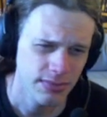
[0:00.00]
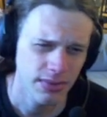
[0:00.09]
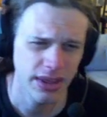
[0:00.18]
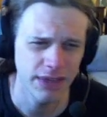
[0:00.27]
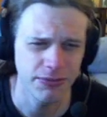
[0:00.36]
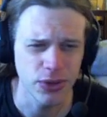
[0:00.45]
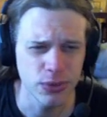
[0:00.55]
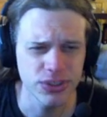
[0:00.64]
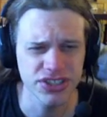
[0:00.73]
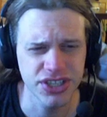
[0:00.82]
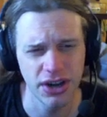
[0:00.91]
if you
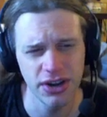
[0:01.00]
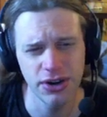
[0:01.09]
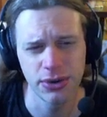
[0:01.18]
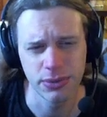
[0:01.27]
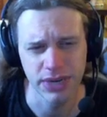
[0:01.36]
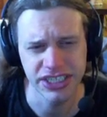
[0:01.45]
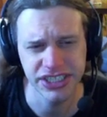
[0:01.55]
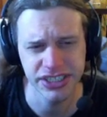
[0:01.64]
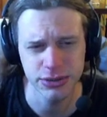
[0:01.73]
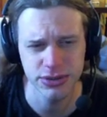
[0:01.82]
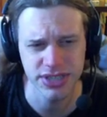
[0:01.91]
just cut her
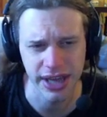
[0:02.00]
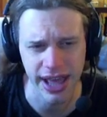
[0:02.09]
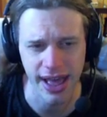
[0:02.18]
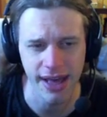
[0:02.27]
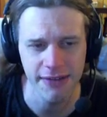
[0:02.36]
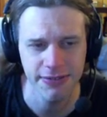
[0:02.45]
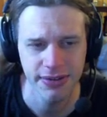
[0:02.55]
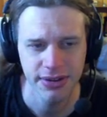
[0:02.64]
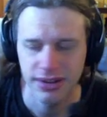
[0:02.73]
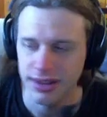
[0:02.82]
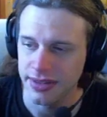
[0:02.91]
ratios in half
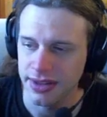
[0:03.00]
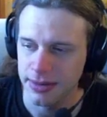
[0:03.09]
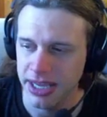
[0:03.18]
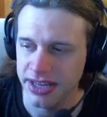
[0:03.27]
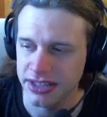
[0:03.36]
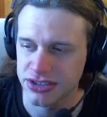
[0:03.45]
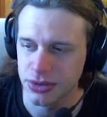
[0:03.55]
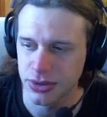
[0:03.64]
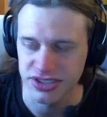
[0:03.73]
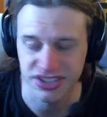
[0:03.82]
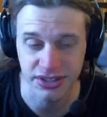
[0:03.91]
and then made it so
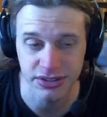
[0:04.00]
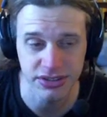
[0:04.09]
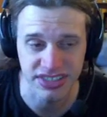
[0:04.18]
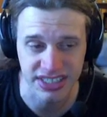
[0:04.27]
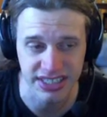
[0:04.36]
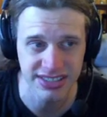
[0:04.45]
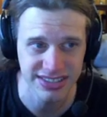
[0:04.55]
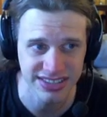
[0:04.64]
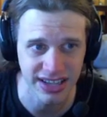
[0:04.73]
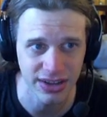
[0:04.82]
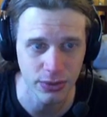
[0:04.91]
her skills didn't
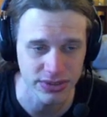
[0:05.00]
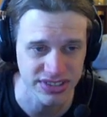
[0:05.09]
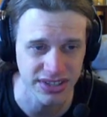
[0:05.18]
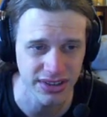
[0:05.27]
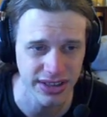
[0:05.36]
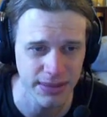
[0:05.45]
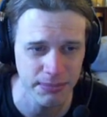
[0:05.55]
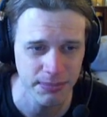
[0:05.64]
scale with skill amp,